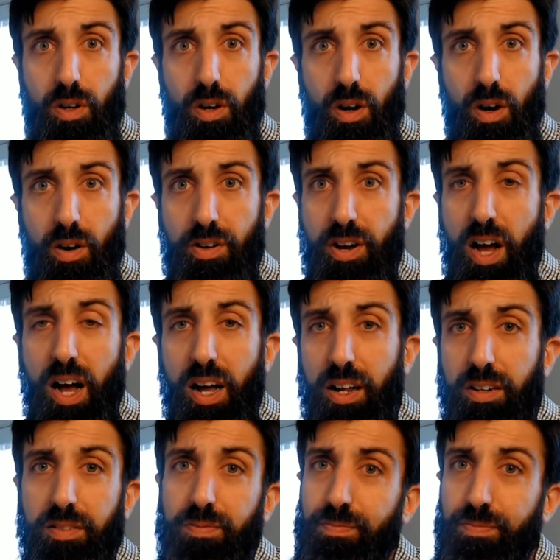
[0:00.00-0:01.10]
not.
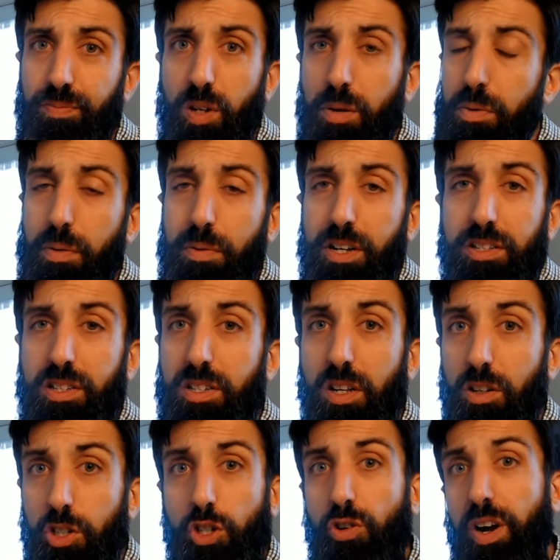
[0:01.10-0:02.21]
I mean, it's still
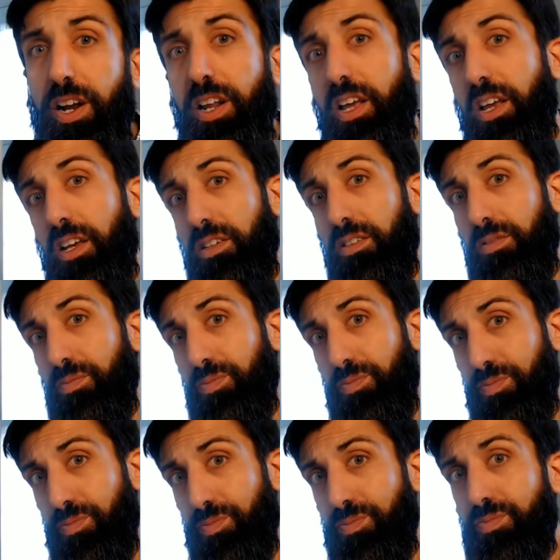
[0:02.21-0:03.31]
trading
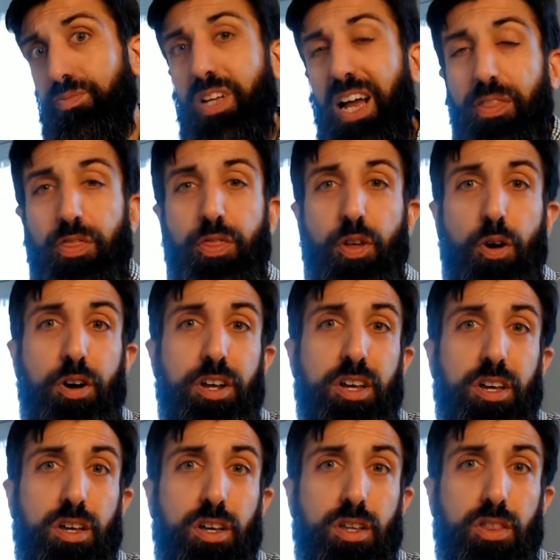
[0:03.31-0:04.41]
at
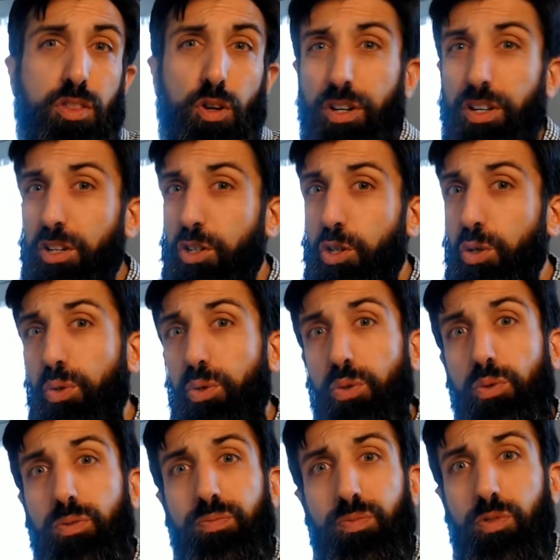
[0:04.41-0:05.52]
30, 32,
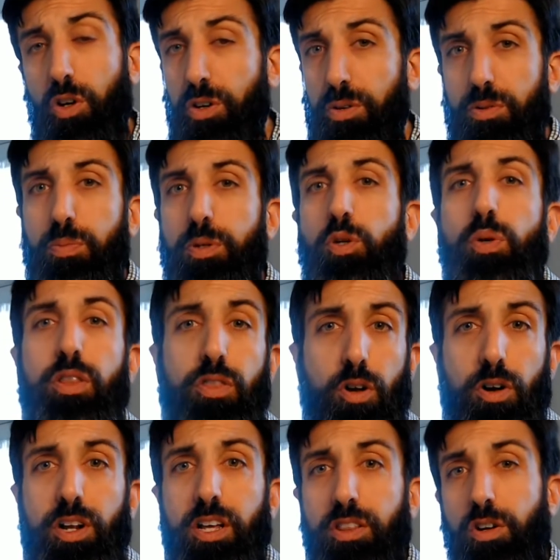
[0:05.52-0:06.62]
30, between
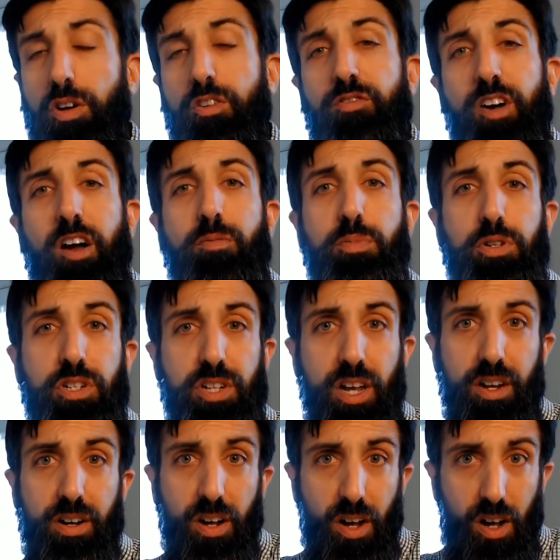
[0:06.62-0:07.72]
30 and 35%
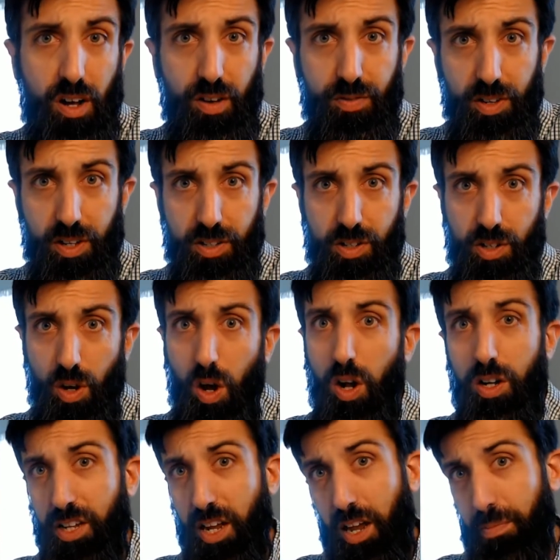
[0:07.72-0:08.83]
of its
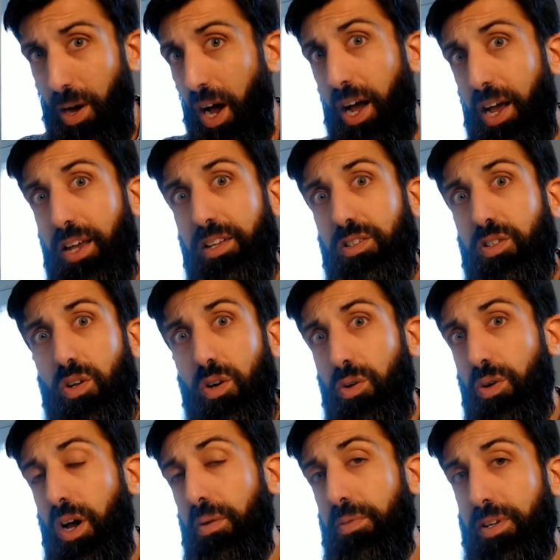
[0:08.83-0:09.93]
all-time high. So,
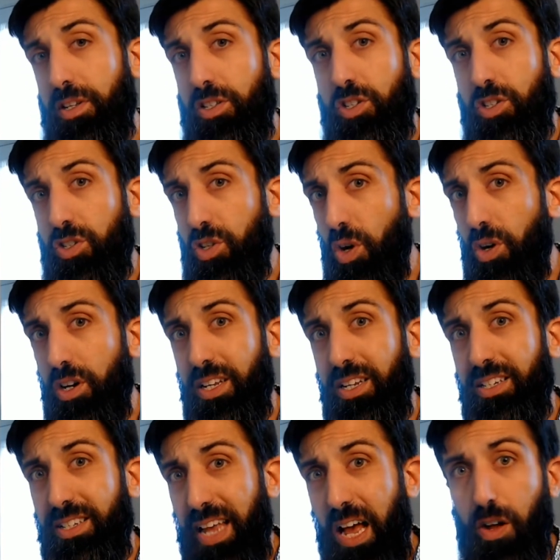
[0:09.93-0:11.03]
I mean, it's certainly
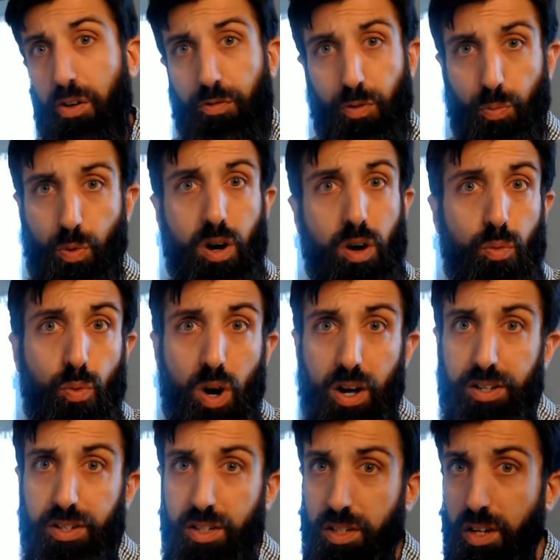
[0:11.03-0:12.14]
down from where it
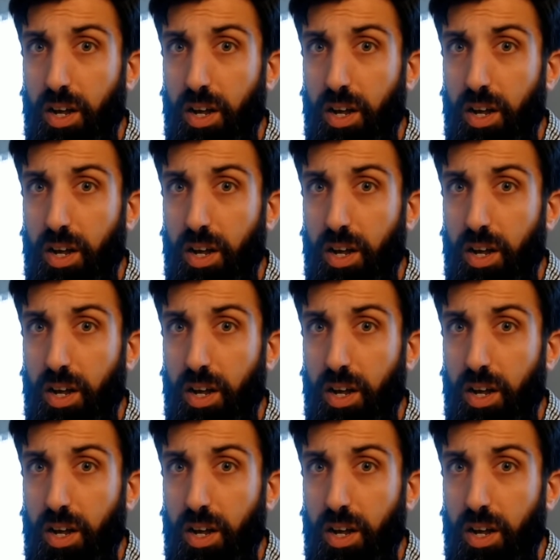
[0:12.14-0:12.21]
was,